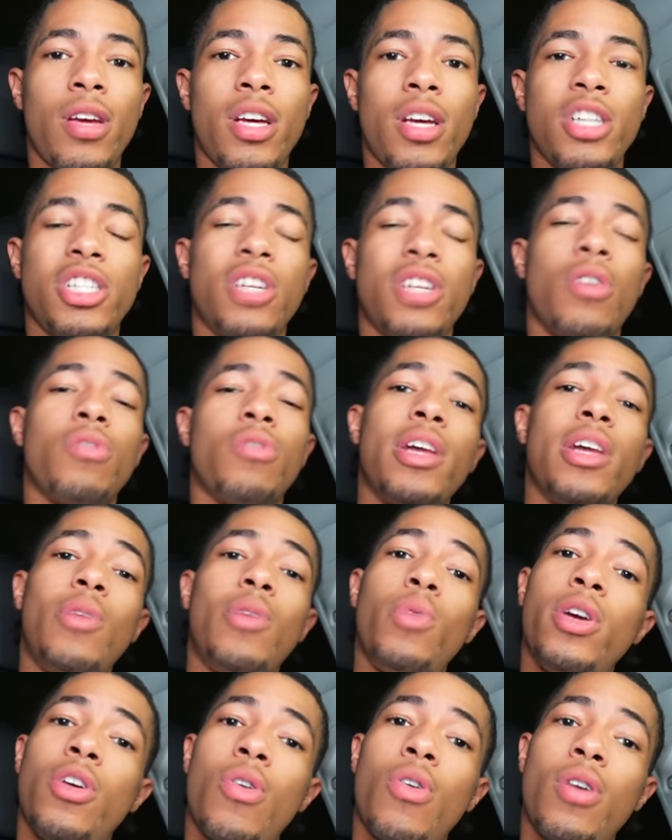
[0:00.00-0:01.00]
She gonna think
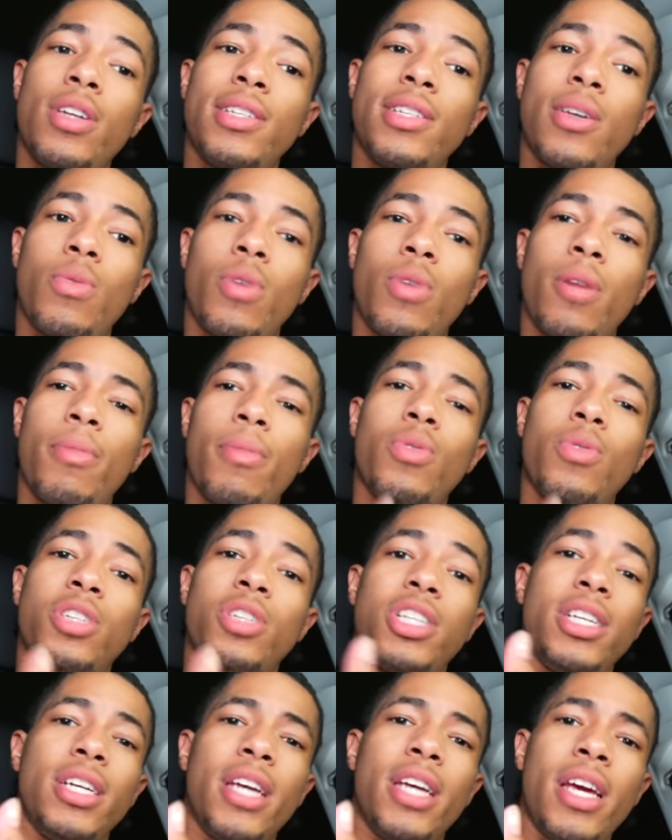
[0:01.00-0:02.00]
we going somewhere, but when
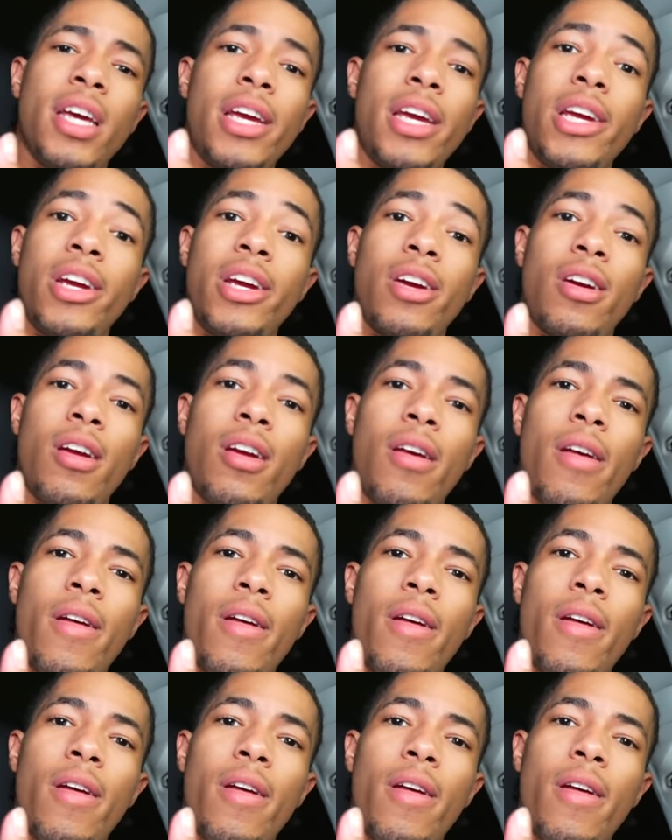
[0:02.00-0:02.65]
she get here,